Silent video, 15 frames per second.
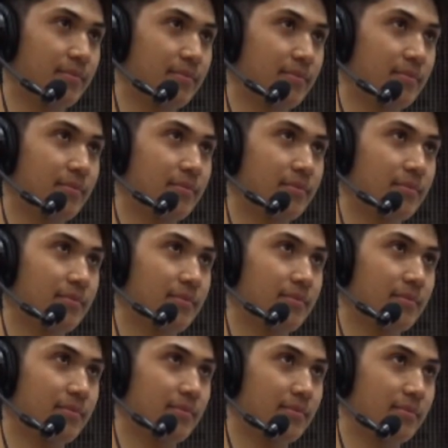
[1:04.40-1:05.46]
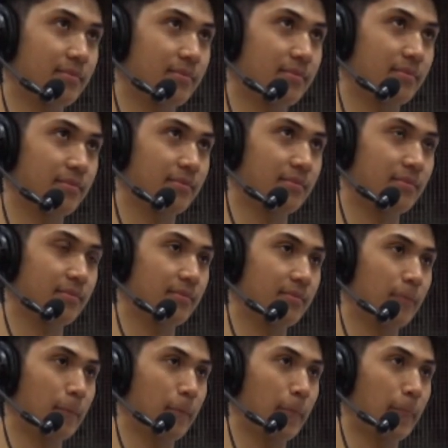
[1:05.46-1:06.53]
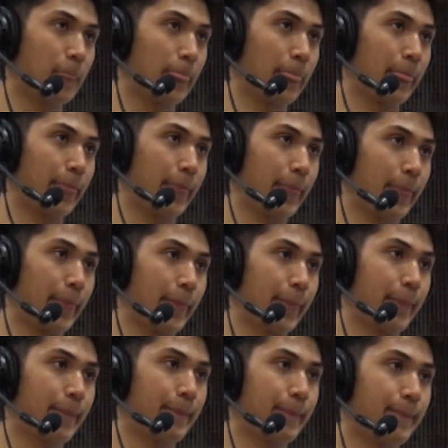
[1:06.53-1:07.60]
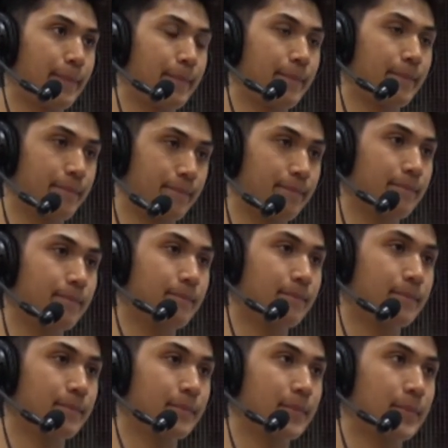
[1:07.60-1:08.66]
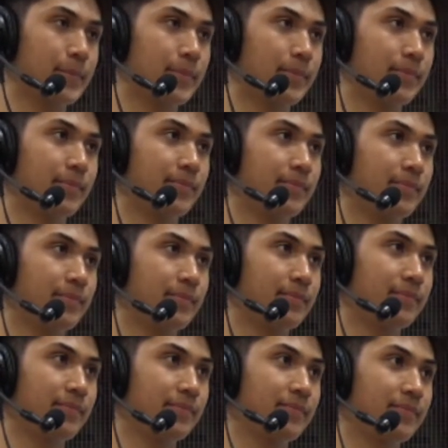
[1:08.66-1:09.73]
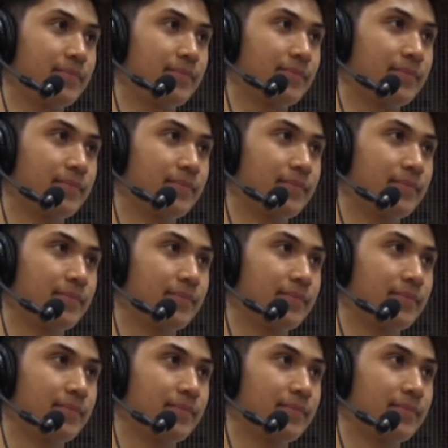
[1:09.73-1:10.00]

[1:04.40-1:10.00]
This person isn't speaking.